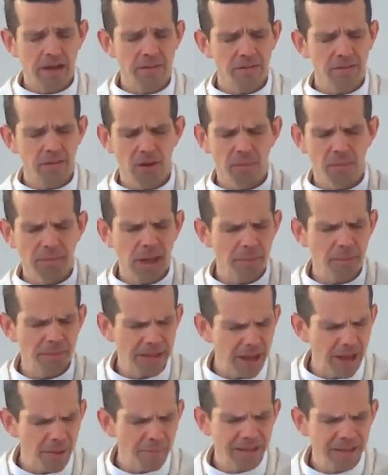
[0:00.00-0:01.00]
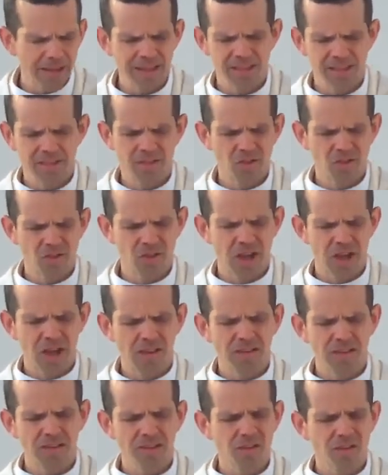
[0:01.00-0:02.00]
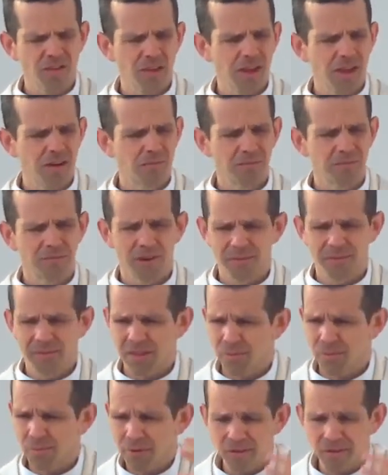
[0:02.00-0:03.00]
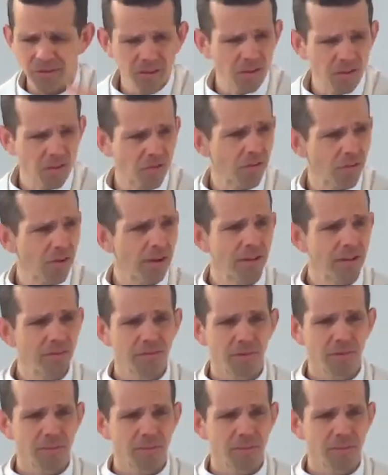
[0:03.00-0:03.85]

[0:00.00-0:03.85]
even though I'm coming up against this challenge and I'm experiencing grief,